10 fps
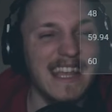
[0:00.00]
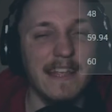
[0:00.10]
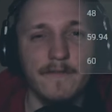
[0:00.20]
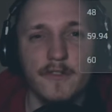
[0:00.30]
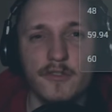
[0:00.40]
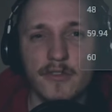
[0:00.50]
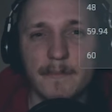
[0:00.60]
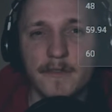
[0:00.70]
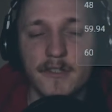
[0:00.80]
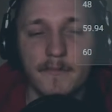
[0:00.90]
If you're
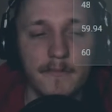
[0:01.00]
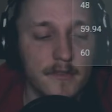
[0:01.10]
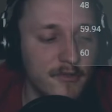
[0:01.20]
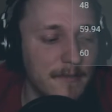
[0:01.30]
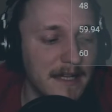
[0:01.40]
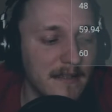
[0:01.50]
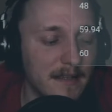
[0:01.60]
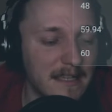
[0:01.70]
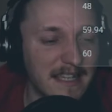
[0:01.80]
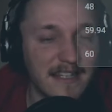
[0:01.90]
streaming
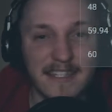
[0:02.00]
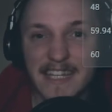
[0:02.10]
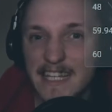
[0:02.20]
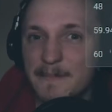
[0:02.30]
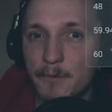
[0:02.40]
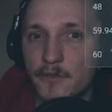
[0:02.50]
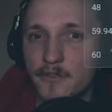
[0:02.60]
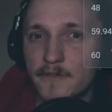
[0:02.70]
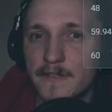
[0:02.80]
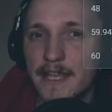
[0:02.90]
like an esports
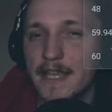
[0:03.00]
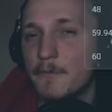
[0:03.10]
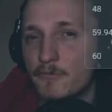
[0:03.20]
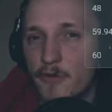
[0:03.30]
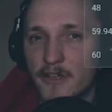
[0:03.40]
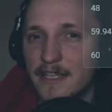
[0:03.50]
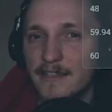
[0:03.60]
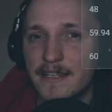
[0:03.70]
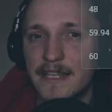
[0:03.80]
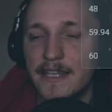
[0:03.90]
sort of game, a Rocket
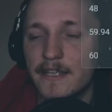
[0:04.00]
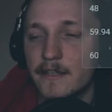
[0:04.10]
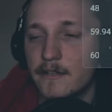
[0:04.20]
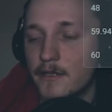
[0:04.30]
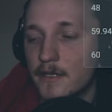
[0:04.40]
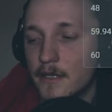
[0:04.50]
League or